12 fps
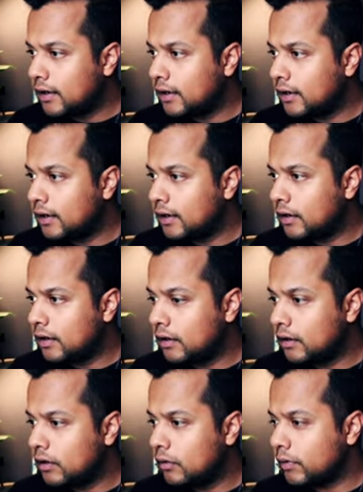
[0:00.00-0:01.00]
Uh,
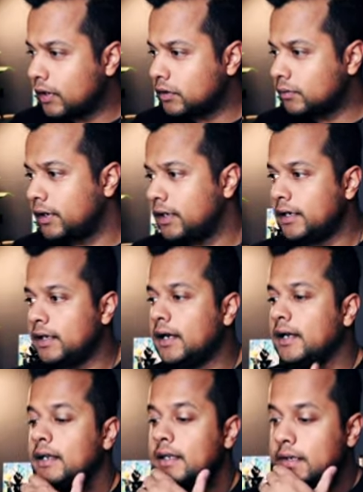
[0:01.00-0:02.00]
what else do I need?
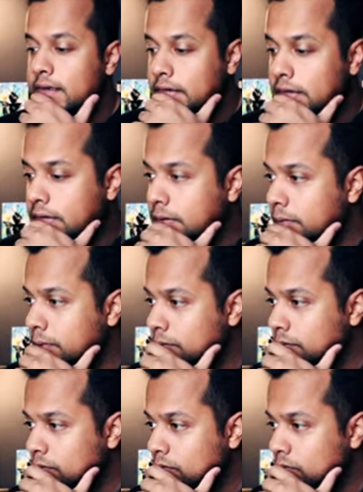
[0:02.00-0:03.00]
I need
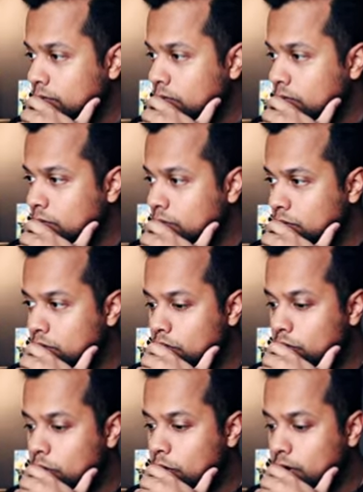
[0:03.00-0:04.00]

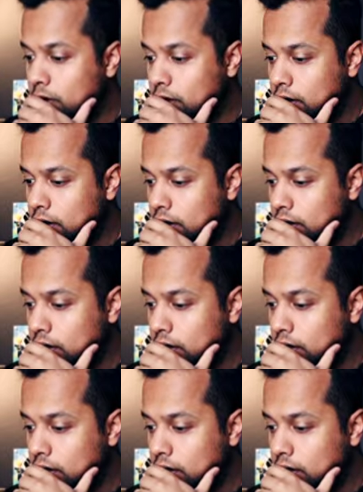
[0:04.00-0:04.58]
more.